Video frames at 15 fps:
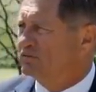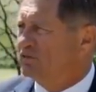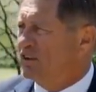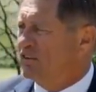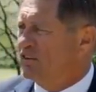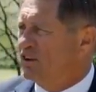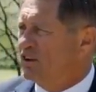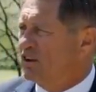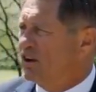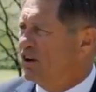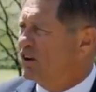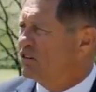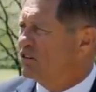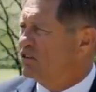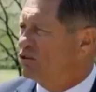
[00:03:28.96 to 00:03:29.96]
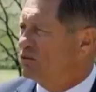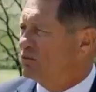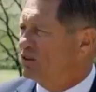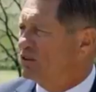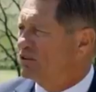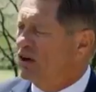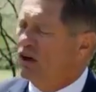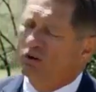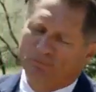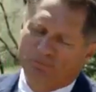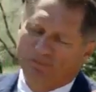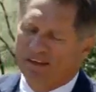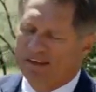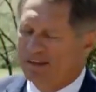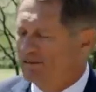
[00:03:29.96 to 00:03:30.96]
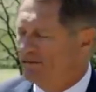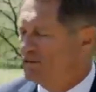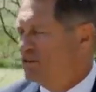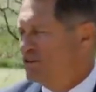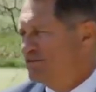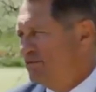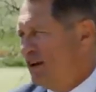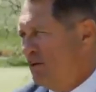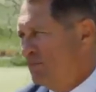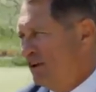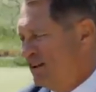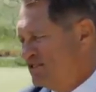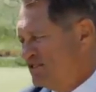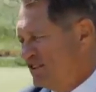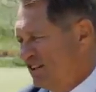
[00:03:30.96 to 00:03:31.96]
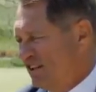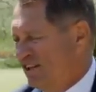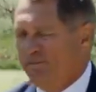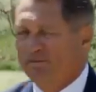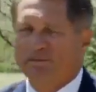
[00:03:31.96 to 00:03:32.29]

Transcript: doesn't it cause a tumor? Oh, I'm being silly.